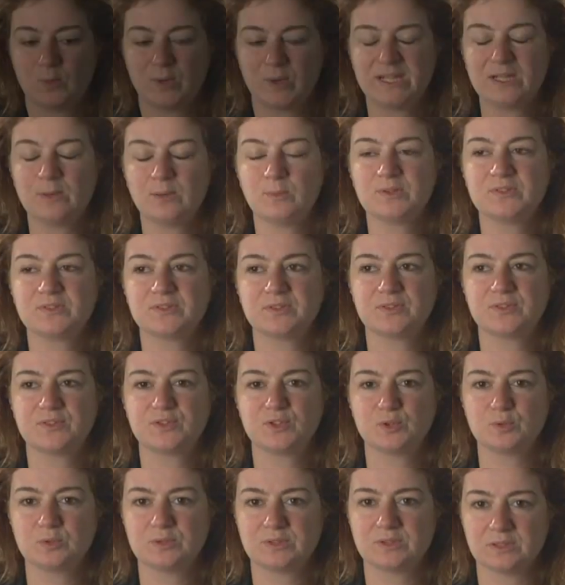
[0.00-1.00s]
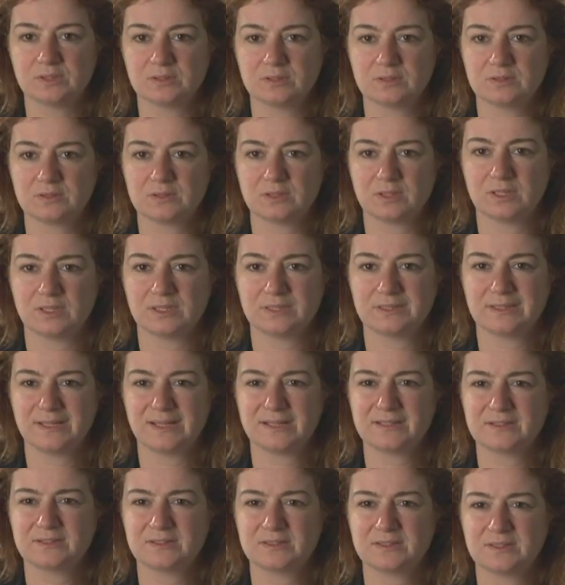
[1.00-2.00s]
When I was a student in
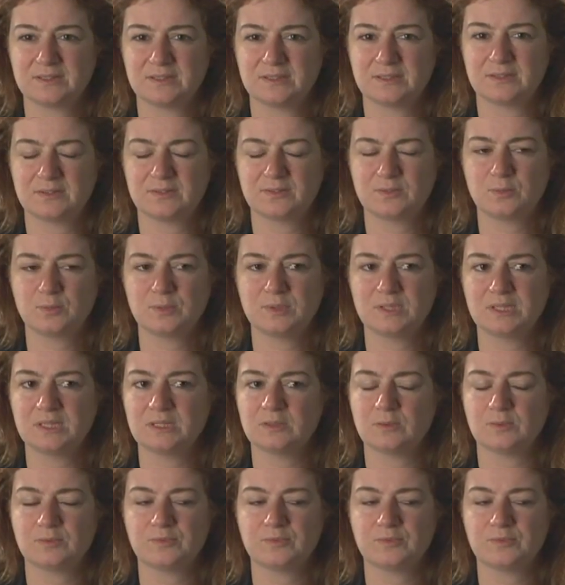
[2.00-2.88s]
93